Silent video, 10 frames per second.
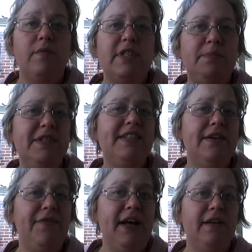
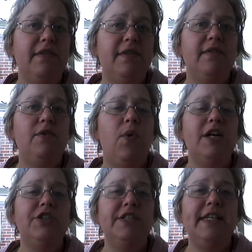specific
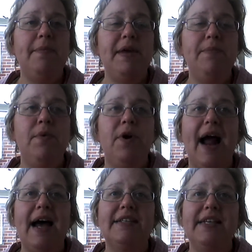questions that people were
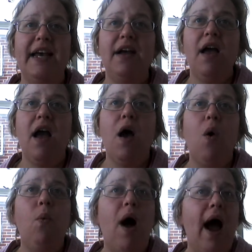asking.
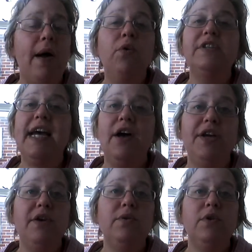I will tell
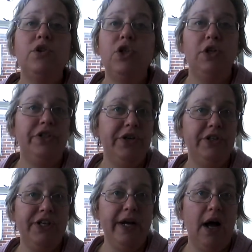you, turn to
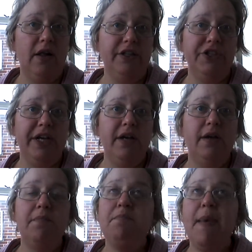your Shakeology.
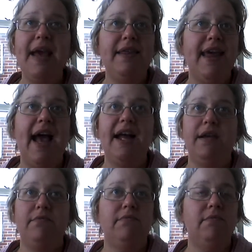Make
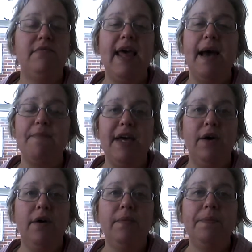that
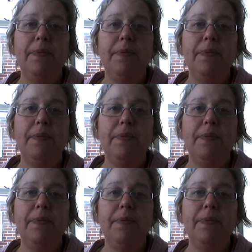meal.